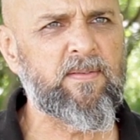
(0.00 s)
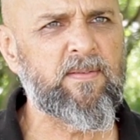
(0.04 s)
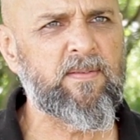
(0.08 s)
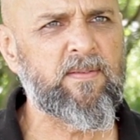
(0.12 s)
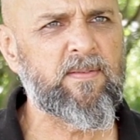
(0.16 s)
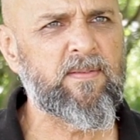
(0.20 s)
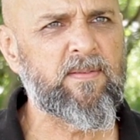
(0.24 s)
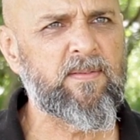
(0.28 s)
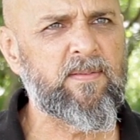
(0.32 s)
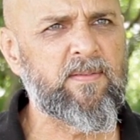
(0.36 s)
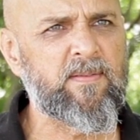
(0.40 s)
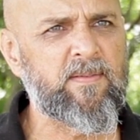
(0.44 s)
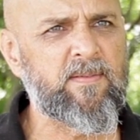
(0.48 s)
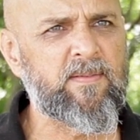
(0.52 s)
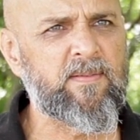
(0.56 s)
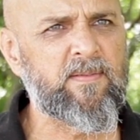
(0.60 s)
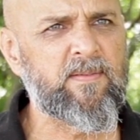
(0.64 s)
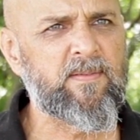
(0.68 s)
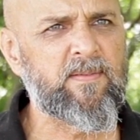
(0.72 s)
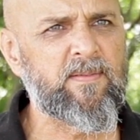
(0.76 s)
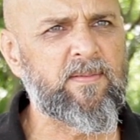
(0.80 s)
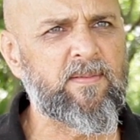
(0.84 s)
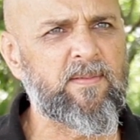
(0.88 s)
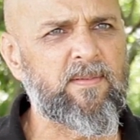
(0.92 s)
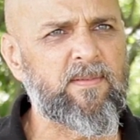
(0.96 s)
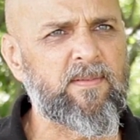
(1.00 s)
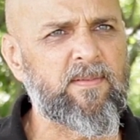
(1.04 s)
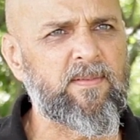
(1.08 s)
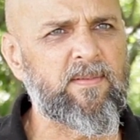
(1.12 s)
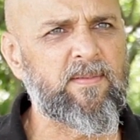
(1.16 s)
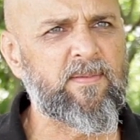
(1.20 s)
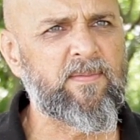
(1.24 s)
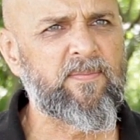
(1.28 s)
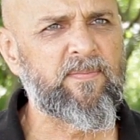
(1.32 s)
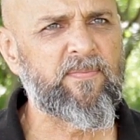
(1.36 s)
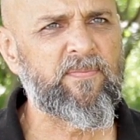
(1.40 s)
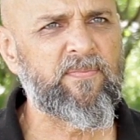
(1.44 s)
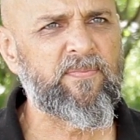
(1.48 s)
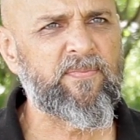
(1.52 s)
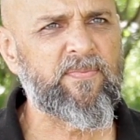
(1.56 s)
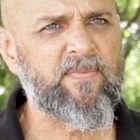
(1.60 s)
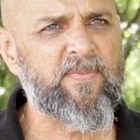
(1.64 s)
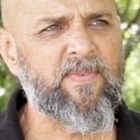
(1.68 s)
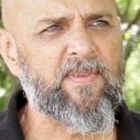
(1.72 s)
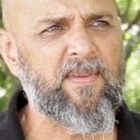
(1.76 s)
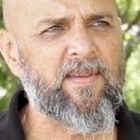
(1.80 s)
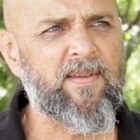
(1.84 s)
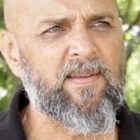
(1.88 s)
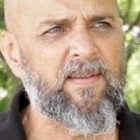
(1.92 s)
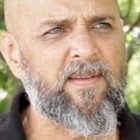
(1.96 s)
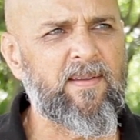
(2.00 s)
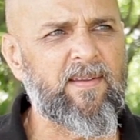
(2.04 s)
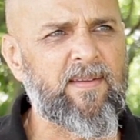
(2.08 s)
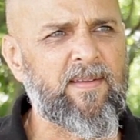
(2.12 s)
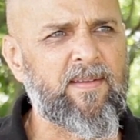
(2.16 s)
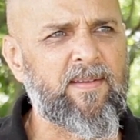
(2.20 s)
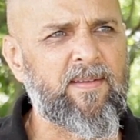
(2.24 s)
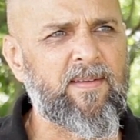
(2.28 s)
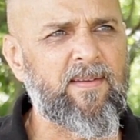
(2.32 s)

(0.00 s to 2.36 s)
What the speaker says: No one is speaking in this clip.